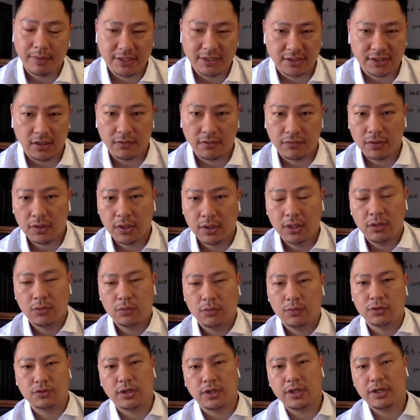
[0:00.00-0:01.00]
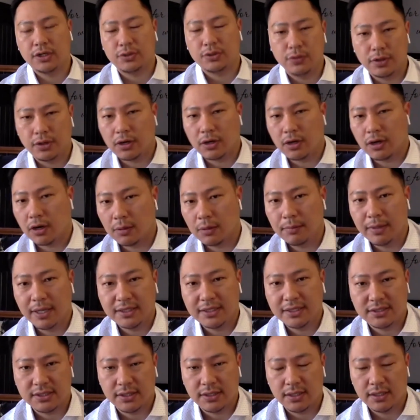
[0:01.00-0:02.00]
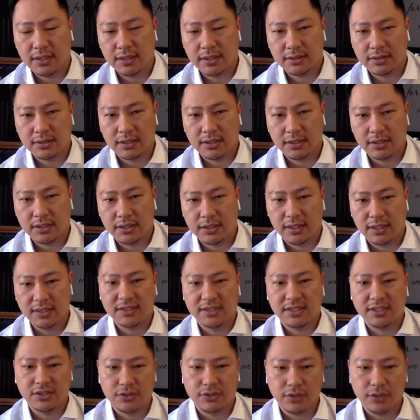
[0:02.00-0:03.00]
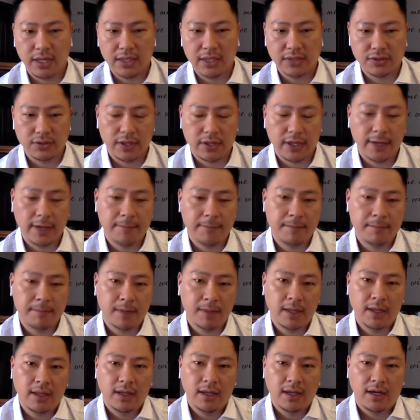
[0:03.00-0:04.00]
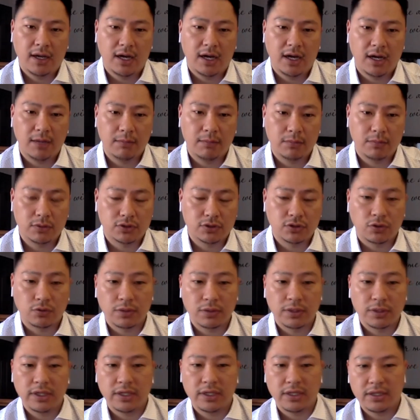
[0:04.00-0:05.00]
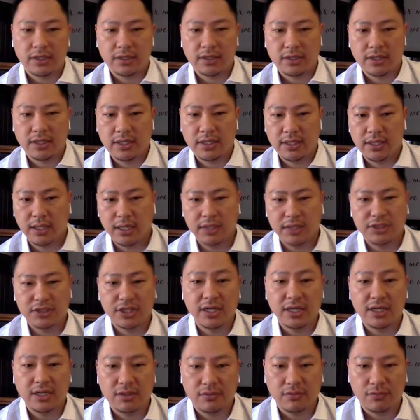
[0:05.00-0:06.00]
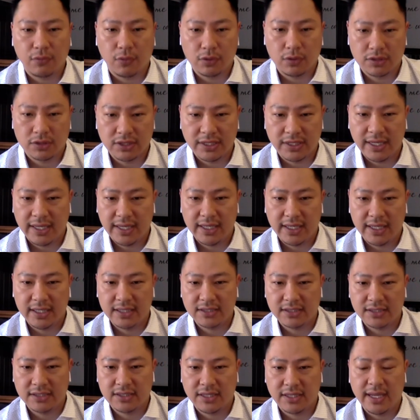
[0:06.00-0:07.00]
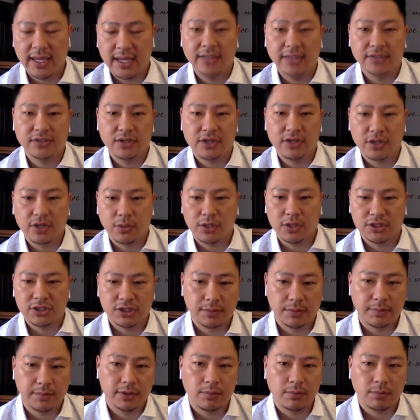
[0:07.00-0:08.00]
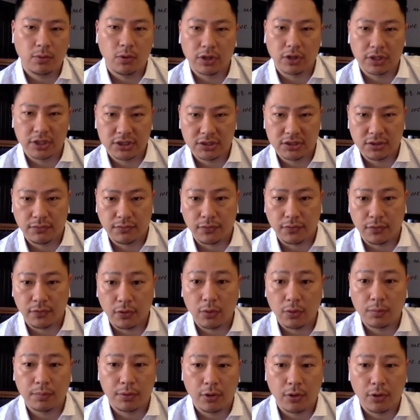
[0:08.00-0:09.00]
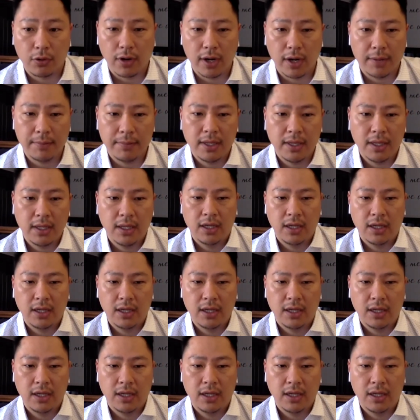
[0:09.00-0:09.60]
and myself will try to do our best to assist you guys. Okay. So really the agenda for today is to answer any questions about the mortgage deferral program,